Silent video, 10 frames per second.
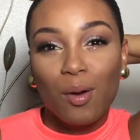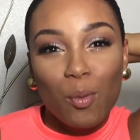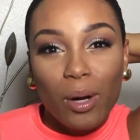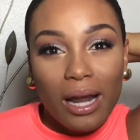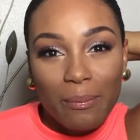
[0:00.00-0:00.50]

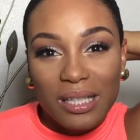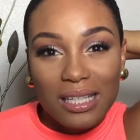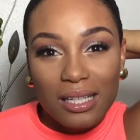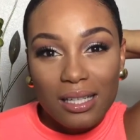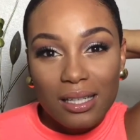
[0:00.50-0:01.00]
What that
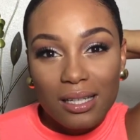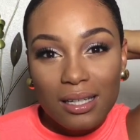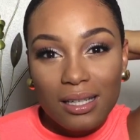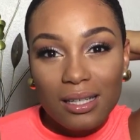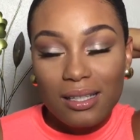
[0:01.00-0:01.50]
mean?
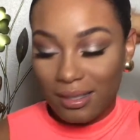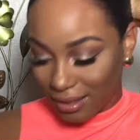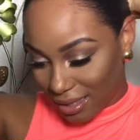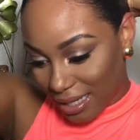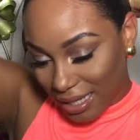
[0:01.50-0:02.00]

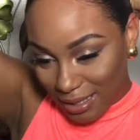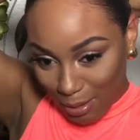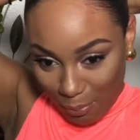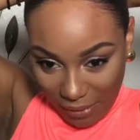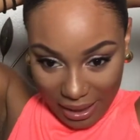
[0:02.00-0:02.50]

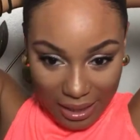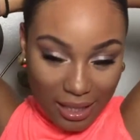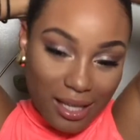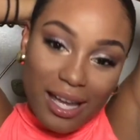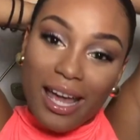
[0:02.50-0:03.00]

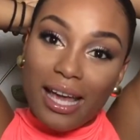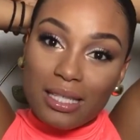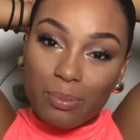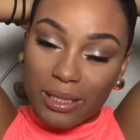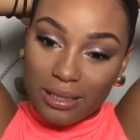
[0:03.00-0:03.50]
Somebody
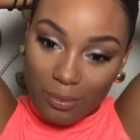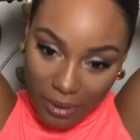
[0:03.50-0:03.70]
explain to